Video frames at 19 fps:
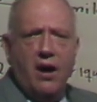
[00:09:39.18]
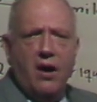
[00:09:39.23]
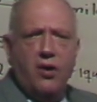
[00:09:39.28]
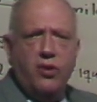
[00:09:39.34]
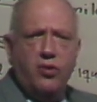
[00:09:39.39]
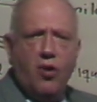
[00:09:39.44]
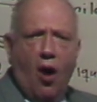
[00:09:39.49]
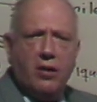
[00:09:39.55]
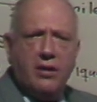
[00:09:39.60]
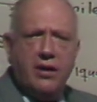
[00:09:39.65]

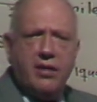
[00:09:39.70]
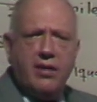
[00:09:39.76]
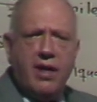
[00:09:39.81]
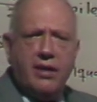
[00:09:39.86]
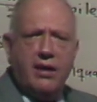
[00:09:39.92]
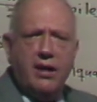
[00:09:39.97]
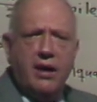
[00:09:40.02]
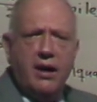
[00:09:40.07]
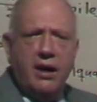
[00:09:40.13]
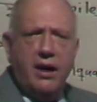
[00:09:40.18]
Notice
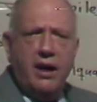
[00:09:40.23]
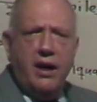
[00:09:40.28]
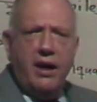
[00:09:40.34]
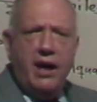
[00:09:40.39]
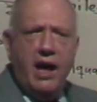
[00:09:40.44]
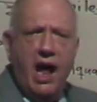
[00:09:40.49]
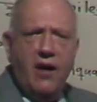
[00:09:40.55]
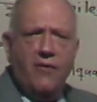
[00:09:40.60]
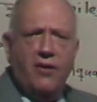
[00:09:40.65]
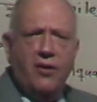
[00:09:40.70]
that
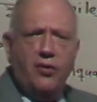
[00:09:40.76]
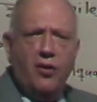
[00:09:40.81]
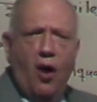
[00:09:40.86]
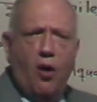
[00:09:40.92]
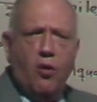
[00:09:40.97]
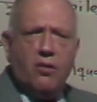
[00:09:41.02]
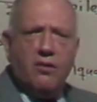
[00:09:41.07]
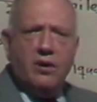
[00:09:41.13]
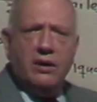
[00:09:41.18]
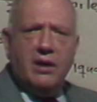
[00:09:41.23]
even though
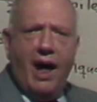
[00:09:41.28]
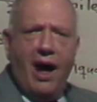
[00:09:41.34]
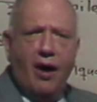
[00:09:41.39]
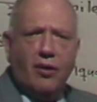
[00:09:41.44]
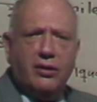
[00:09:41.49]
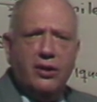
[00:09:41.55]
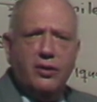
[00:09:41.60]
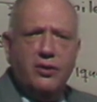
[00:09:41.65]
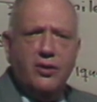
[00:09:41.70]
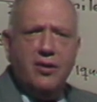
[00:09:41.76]
we're
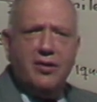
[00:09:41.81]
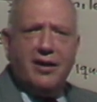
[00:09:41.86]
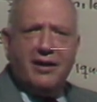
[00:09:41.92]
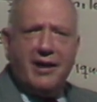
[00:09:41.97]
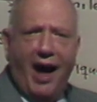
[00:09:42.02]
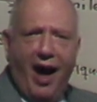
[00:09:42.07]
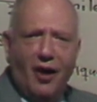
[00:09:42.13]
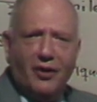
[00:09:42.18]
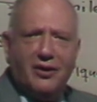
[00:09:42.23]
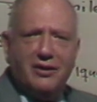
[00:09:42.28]
allowed to use a
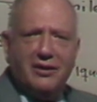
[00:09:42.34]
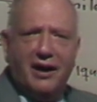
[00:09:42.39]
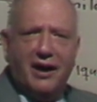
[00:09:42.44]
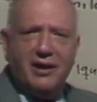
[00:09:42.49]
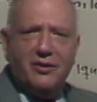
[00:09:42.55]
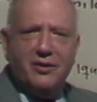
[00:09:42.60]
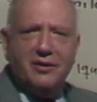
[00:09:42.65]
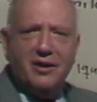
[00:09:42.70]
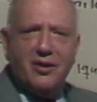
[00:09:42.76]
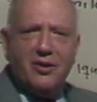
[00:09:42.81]

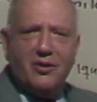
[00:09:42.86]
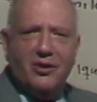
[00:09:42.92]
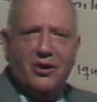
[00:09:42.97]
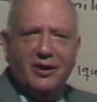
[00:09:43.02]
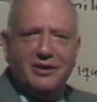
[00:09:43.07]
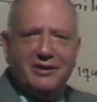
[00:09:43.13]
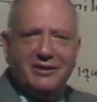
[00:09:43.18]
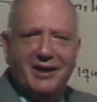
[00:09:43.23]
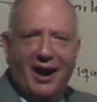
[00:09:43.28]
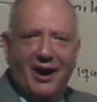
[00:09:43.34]
calculator in this
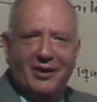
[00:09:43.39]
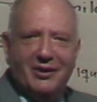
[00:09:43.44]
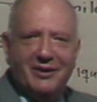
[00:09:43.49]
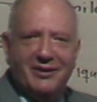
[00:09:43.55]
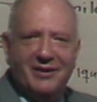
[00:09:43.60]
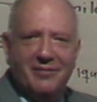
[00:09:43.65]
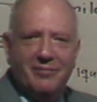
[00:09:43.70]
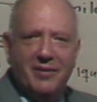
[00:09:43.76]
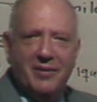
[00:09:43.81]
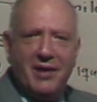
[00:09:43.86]
course now,
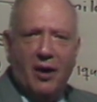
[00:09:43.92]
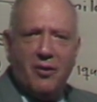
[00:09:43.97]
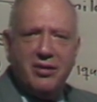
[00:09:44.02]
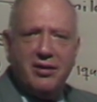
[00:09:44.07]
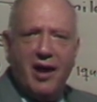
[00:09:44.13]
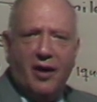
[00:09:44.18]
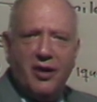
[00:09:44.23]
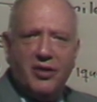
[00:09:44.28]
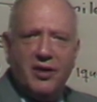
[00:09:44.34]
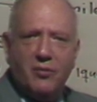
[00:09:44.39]
that was
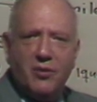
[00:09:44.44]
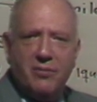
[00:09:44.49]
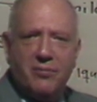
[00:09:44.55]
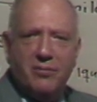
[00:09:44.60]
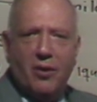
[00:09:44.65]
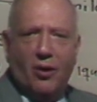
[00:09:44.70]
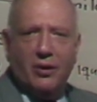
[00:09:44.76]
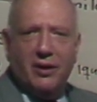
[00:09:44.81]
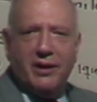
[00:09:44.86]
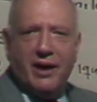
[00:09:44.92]
the other thing we
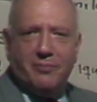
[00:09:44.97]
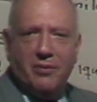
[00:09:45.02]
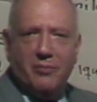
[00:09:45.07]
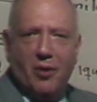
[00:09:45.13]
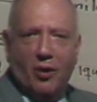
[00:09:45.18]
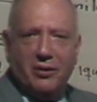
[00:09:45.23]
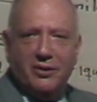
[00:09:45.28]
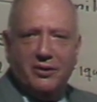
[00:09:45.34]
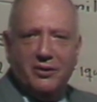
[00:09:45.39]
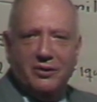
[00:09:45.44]
got
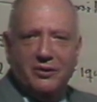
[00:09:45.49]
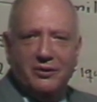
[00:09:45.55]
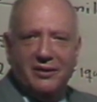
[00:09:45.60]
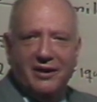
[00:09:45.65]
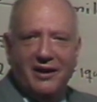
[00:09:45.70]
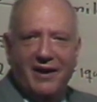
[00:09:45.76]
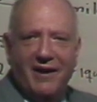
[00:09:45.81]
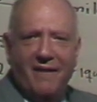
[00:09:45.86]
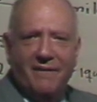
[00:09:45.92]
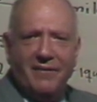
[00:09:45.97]
promoted to.
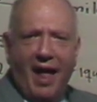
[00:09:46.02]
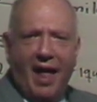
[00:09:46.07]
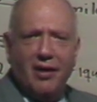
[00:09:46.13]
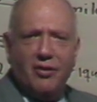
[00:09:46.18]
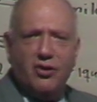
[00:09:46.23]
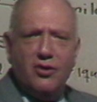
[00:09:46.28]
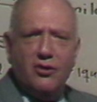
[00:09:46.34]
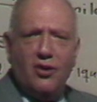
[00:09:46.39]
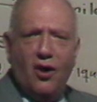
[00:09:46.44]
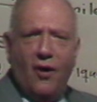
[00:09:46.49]
Now
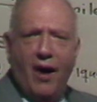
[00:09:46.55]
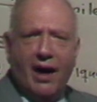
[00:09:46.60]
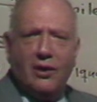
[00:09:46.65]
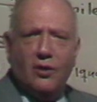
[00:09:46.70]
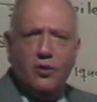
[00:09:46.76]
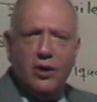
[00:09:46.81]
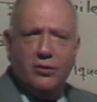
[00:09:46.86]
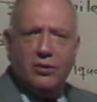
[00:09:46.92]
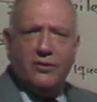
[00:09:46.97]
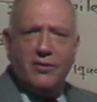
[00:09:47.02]
that you know how to
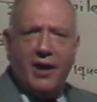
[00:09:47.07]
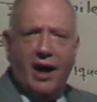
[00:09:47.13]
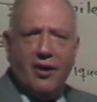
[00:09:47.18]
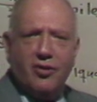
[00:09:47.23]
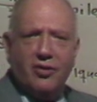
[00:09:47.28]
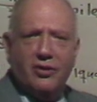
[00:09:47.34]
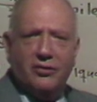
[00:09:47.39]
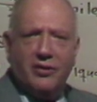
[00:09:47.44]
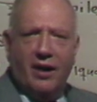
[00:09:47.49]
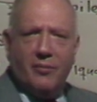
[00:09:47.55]
work with
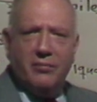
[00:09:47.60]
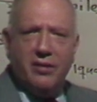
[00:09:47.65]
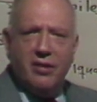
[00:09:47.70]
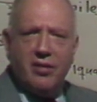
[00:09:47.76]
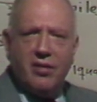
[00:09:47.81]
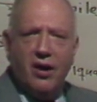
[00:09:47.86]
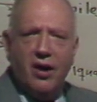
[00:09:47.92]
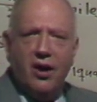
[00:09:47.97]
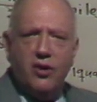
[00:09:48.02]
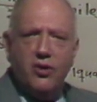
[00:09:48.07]
rational
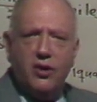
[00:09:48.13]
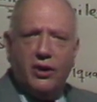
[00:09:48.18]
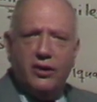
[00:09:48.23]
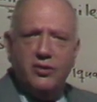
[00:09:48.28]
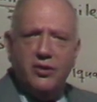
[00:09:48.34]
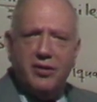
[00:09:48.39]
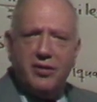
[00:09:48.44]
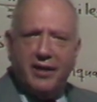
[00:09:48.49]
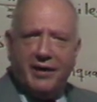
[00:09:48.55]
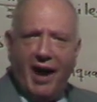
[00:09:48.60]
numbers, you can
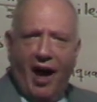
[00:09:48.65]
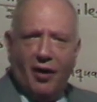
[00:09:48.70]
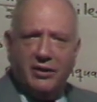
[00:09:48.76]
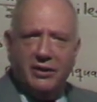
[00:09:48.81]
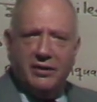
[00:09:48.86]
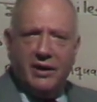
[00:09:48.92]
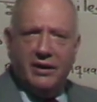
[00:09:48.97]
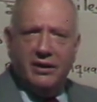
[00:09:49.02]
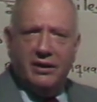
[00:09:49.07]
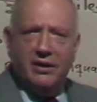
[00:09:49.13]
use the
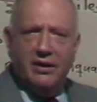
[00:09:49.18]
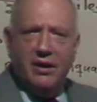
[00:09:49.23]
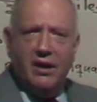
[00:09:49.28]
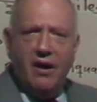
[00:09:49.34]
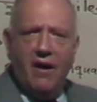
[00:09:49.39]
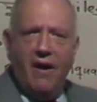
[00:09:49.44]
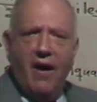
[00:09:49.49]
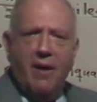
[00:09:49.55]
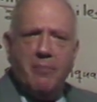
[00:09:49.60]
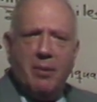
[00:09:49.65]
calculator.
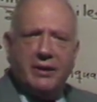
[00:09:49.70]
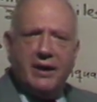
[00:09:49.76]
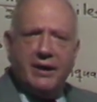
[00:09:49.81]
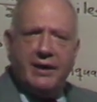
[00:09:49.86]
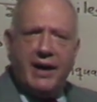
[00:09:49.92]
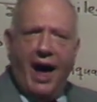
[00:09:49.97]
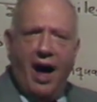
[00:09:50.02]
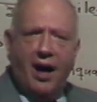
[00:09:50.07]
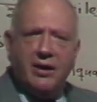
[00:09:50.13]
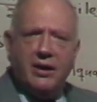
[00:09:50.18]
But the
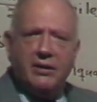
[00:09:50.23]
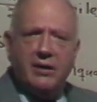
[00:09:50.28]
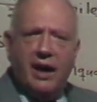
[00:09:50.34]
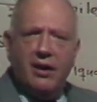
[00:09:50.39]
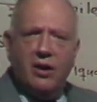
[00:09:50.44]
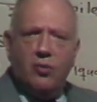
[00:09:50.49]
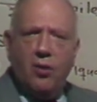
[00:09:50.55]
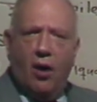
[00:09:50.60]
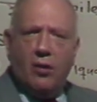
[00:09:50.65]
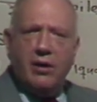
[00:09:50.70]

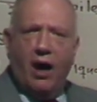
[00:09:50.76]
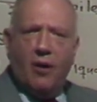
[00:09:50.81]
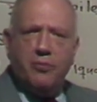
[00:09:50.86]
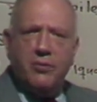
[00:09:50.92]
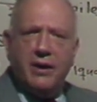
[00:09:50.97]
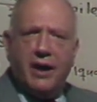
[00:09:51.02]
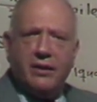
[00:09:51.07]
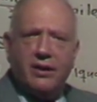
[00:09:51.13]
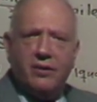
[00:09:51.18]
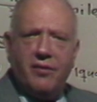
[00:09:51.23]
calculator won't help
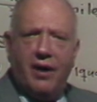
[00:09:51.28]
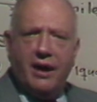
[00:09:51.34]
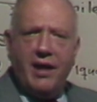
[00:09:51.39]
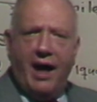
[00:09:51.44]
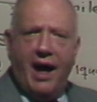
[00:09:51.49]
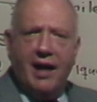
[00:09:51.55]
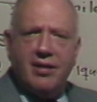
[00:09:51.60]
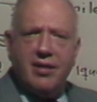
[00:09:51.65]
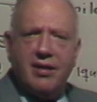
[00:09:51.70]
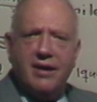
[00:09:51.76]
you get the right
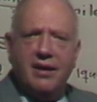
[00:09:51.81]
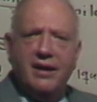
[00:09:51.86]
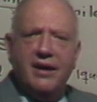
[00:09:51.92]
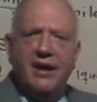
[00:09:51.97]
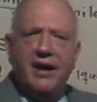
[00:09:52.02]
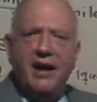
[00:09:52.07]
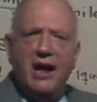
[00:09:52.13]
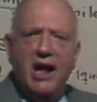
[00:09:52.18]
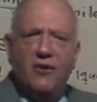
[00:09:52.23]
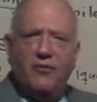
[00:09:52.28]
answer
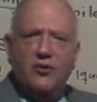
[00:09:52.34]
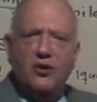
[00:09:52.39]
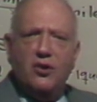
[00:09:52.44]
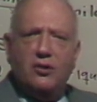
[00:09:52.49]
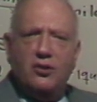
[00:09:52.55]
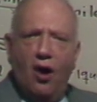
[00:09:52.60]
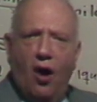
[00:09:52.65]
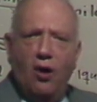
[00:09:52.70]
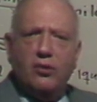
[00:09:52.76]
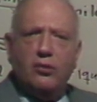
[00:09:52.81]
if you
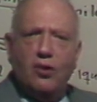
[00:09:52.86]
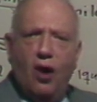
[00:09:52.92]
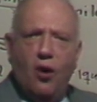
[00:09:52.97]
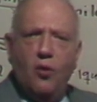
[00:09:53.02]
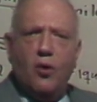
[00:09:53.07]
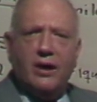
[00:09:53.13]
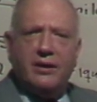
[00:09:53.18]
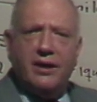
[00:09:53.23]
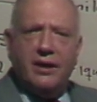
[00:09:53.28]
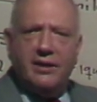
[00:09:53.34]
don't know
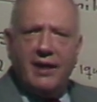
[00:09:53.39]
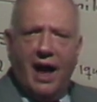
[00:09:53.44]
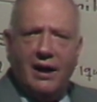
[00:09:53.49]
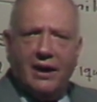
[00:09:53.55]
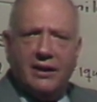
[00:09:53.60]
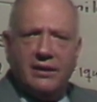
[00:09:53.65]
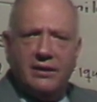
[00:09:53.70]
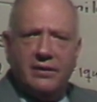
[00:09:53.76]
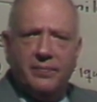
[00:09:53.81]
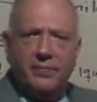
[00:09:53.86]
what to tell it.